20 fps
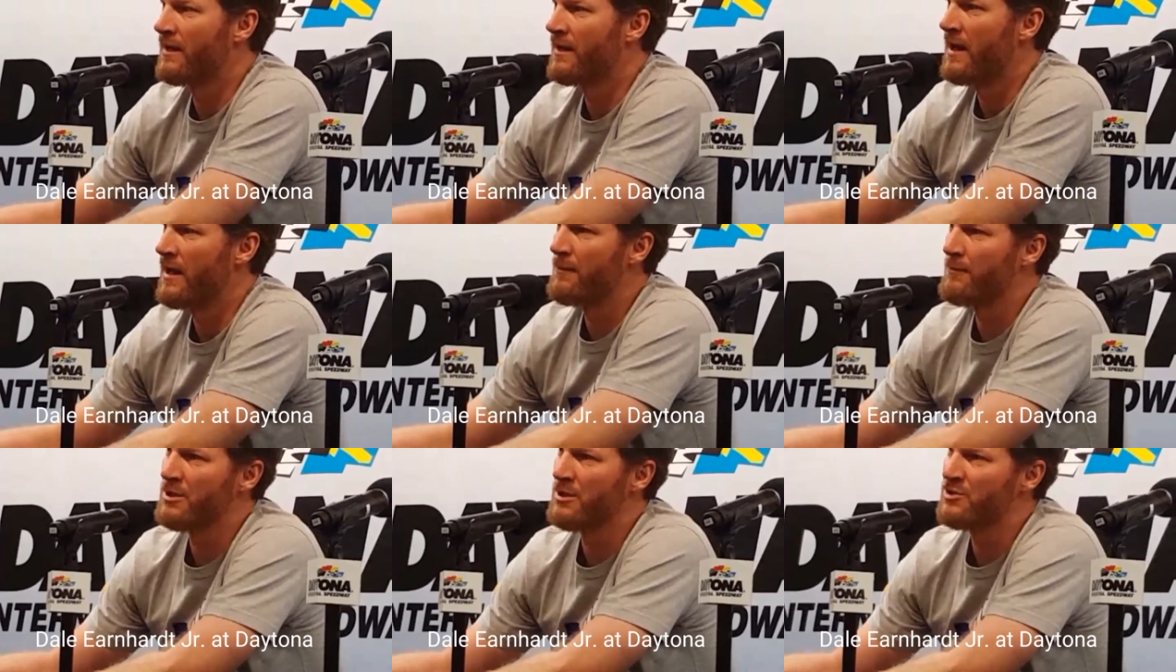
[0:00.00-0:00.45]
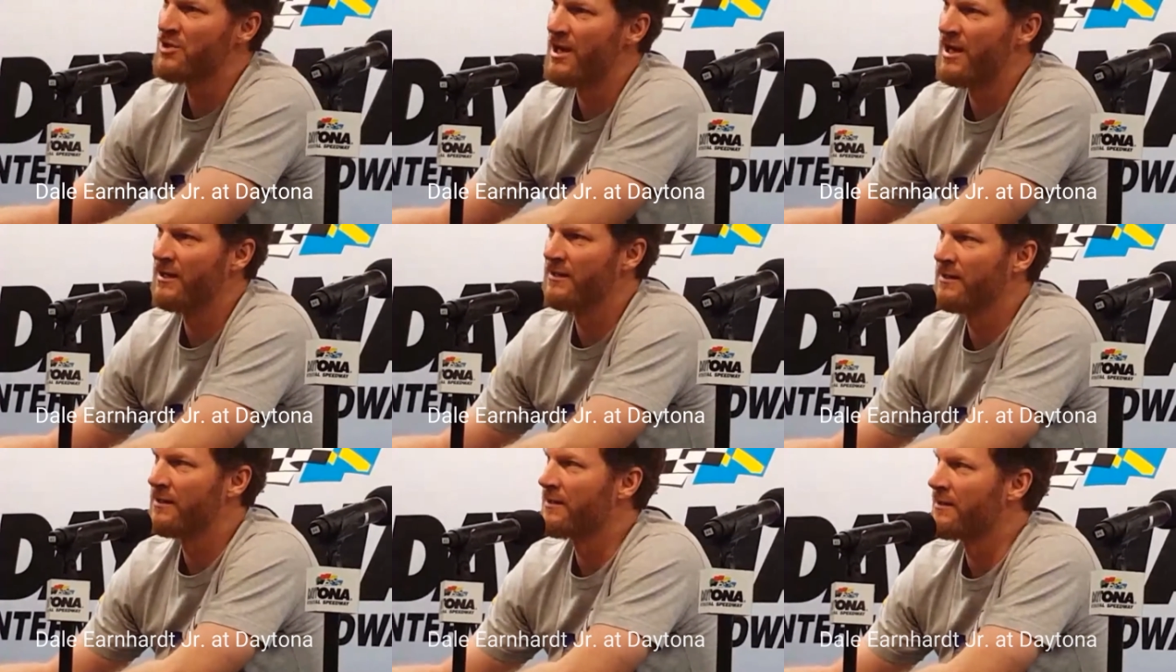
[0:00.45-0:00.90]
and how much
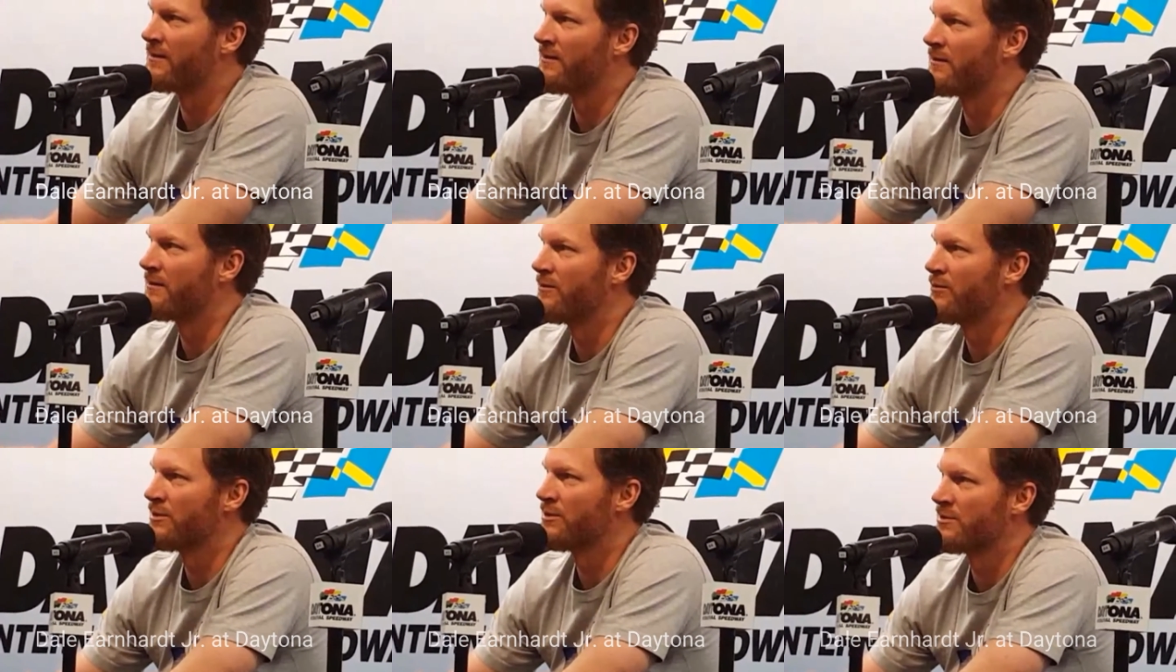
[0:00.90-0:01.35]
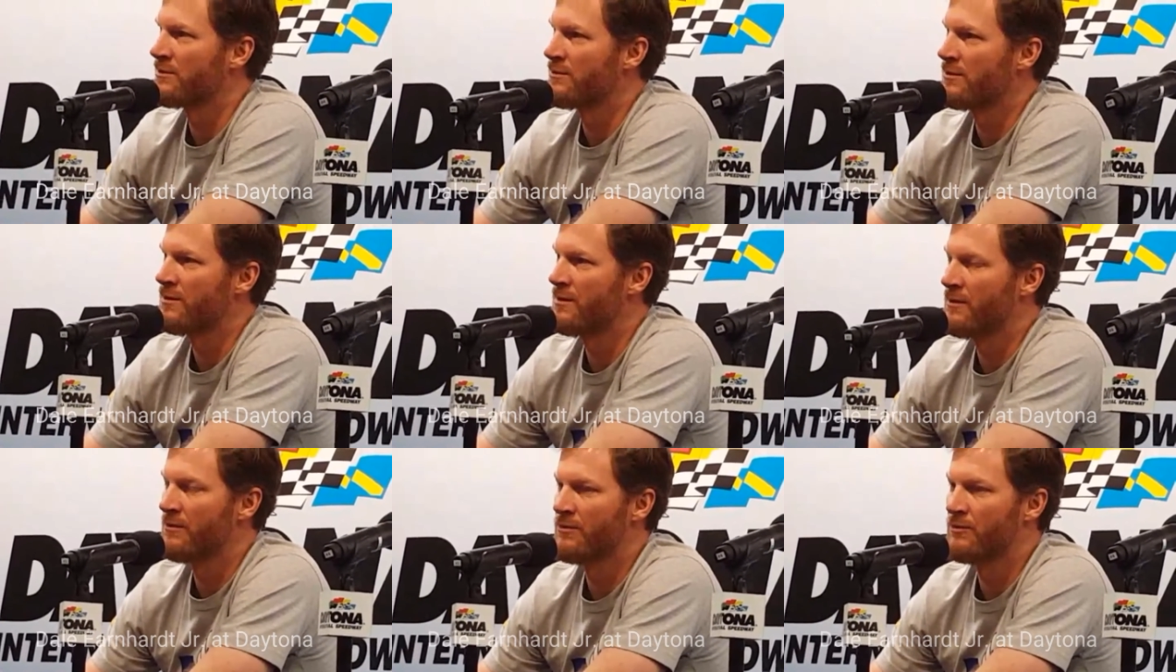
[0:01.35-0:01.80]
handling was
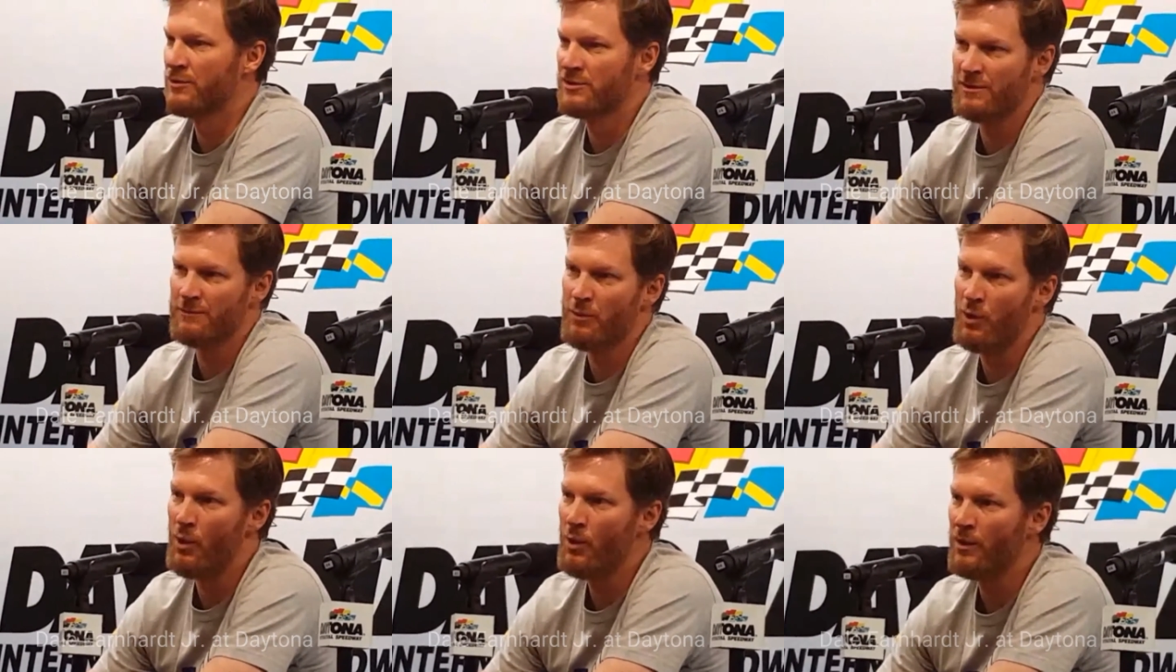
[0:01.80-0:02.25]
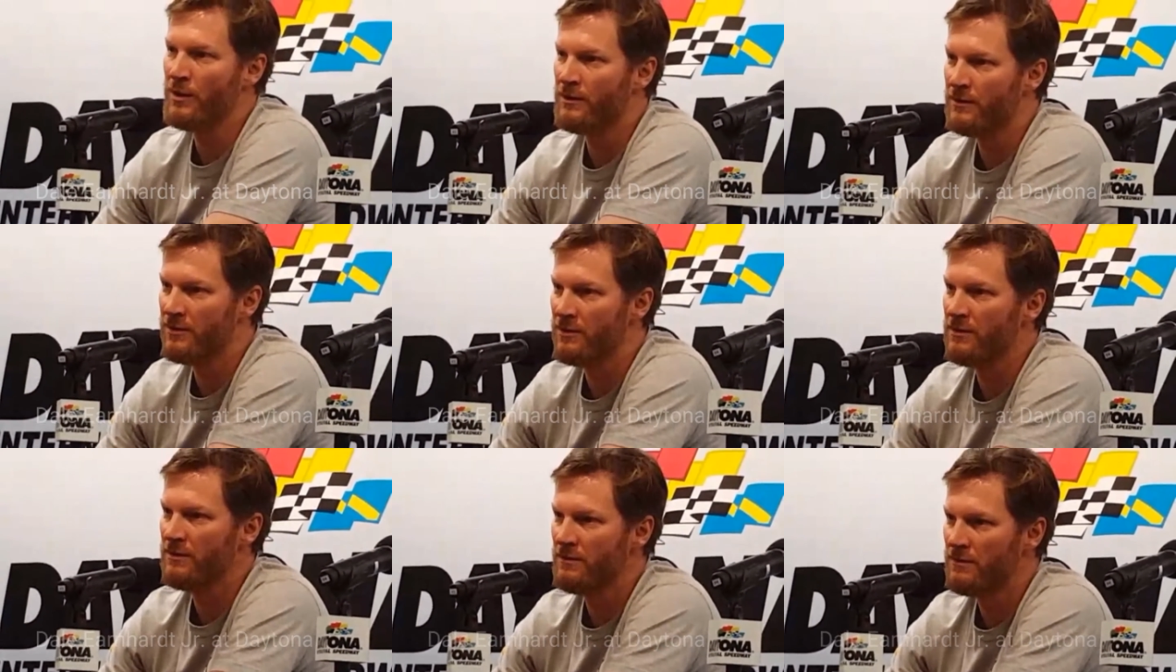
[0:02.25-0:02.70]
a, uh, was
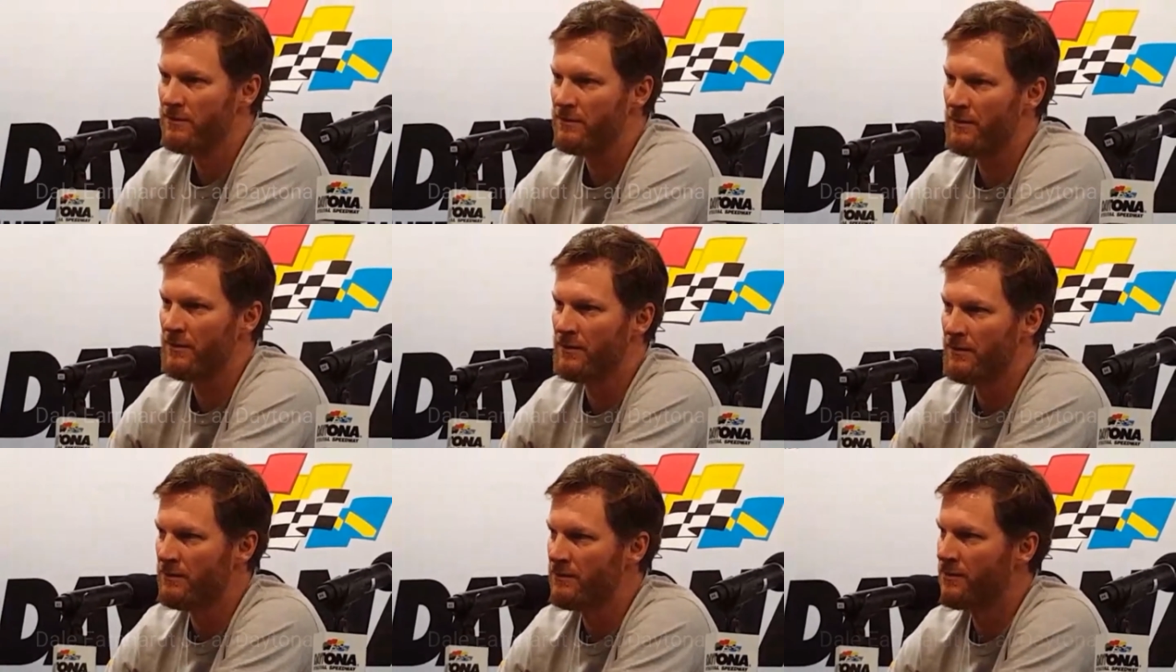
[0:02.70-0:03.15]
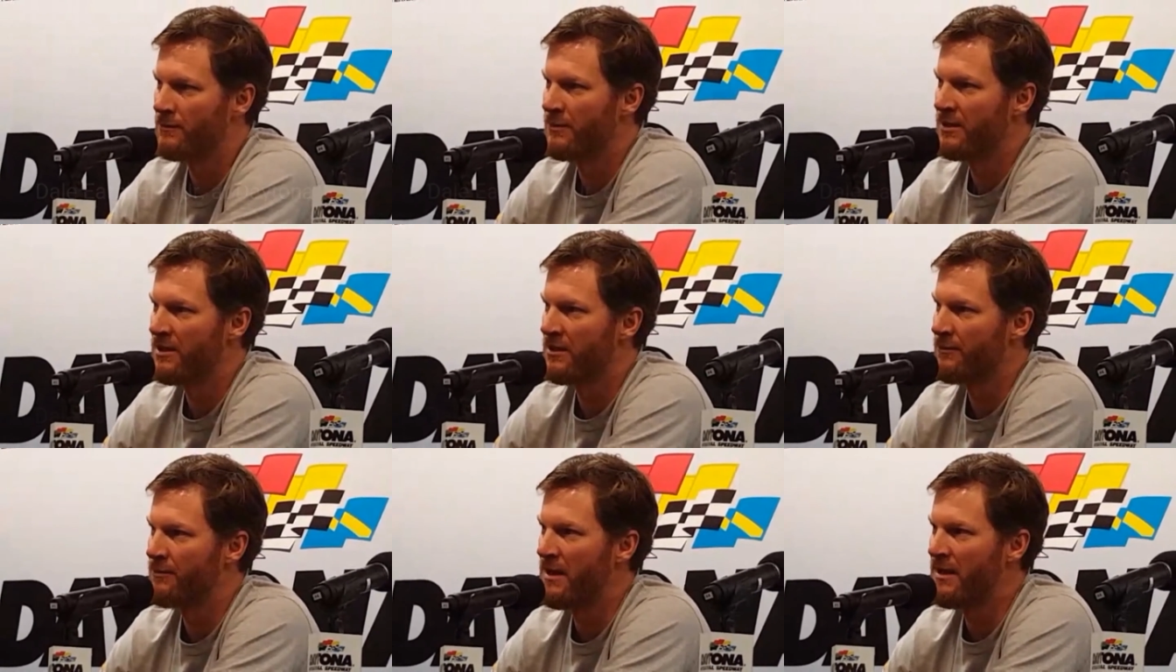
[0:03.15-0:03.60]
important to, to
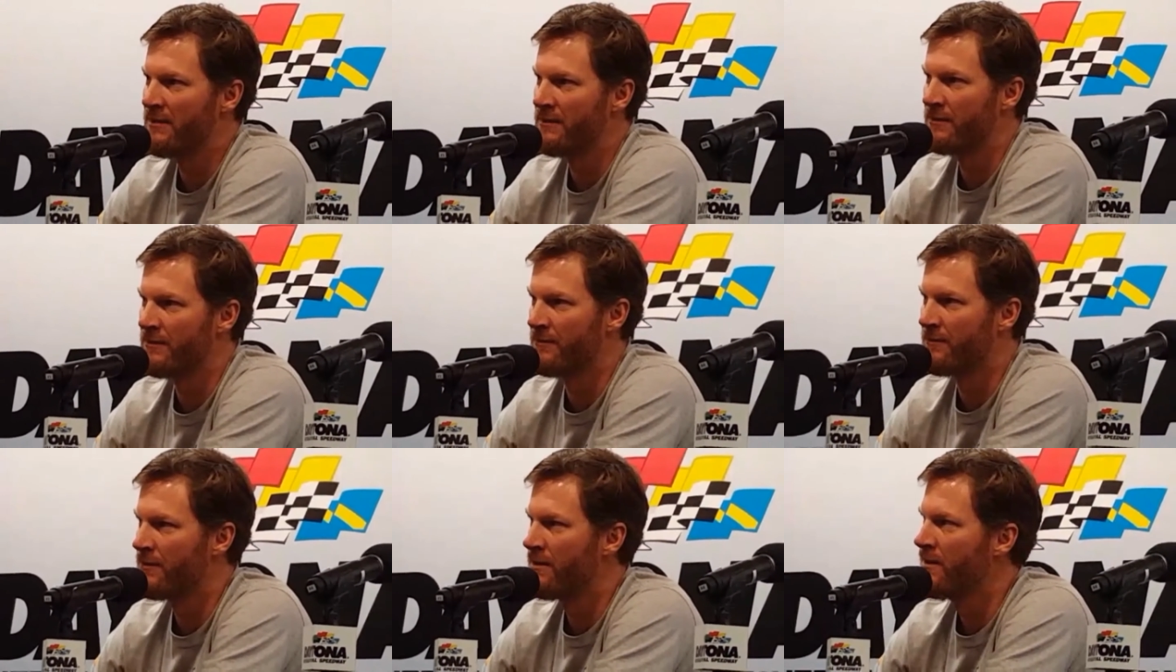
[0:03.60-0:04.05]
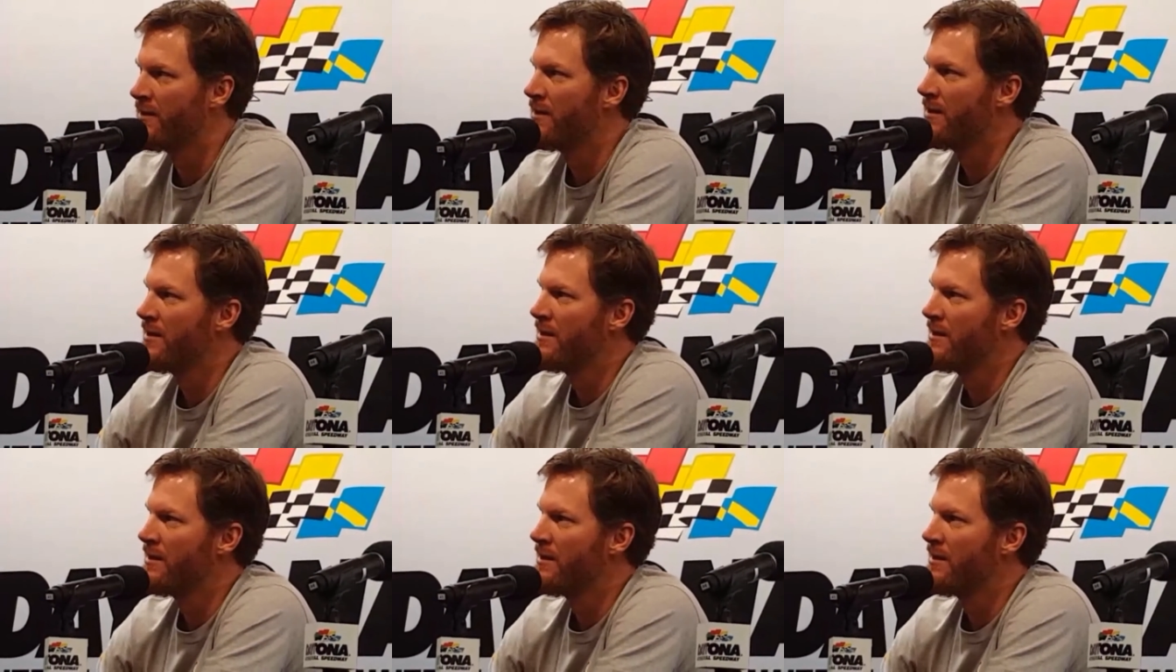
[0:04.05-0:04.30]
being competitive.